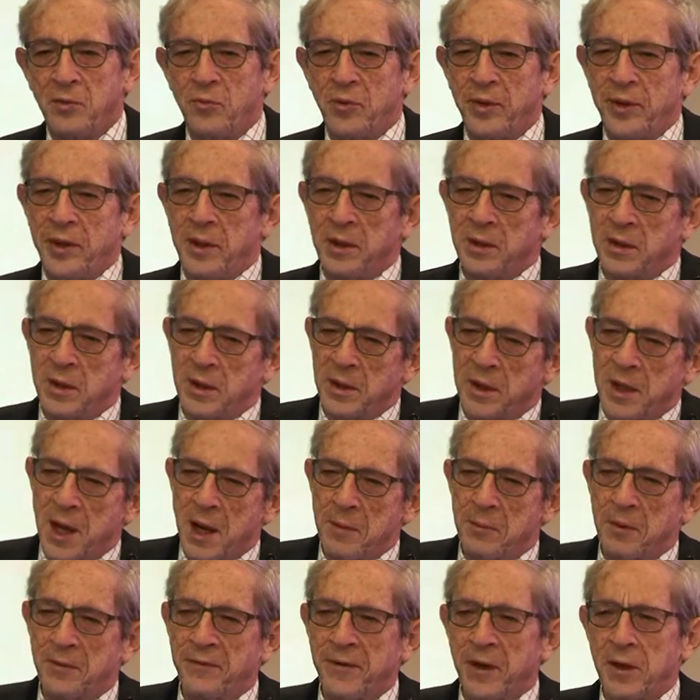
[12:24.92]
with India,
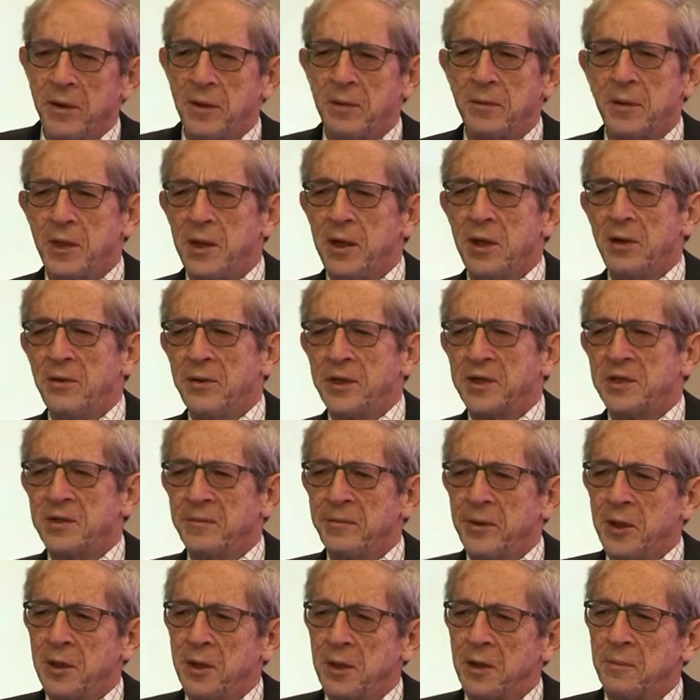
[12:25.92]
common value. You hear this
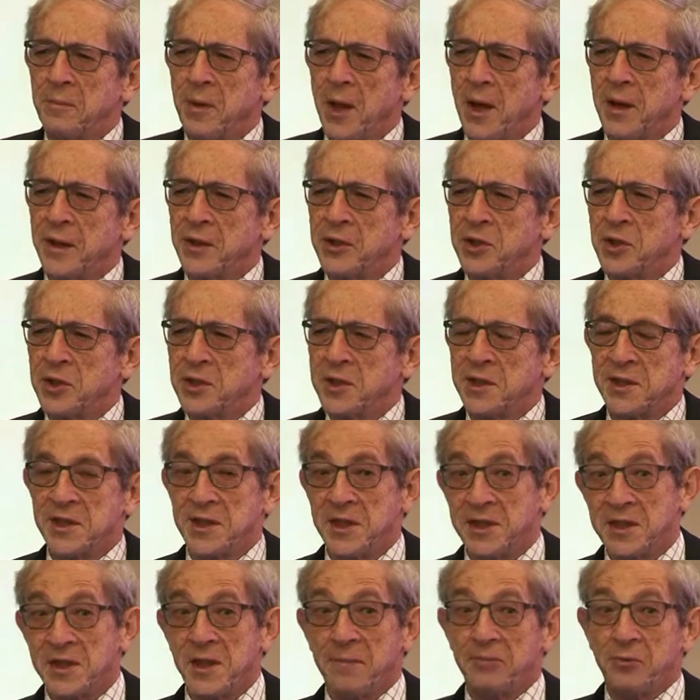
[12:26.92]
from Indian politicians,
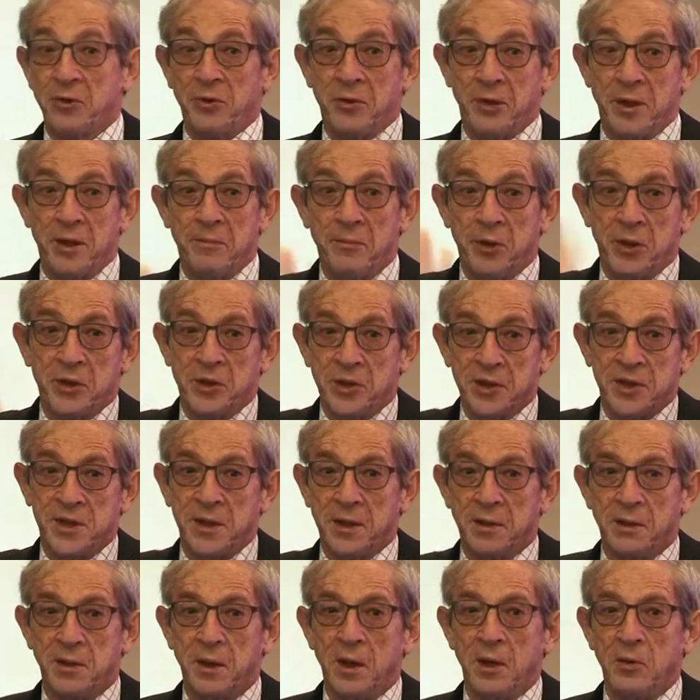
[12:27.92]
except during the
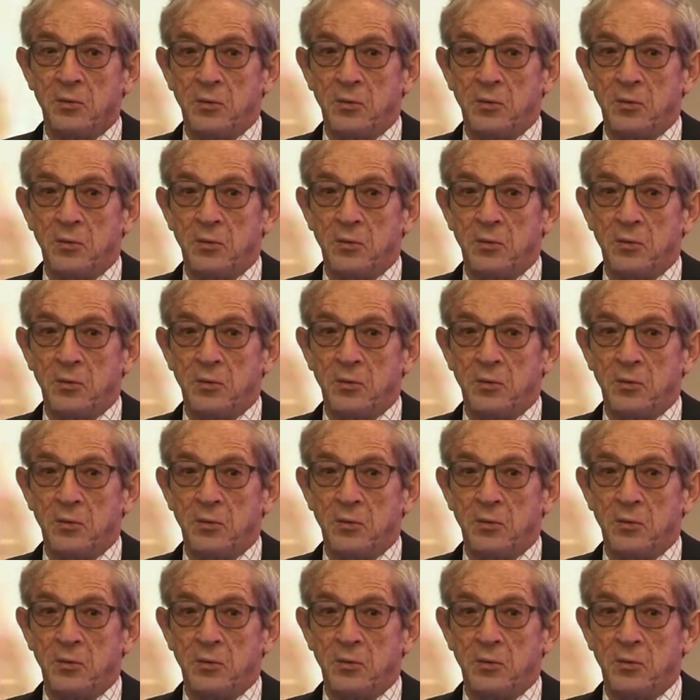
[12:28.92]
emergency,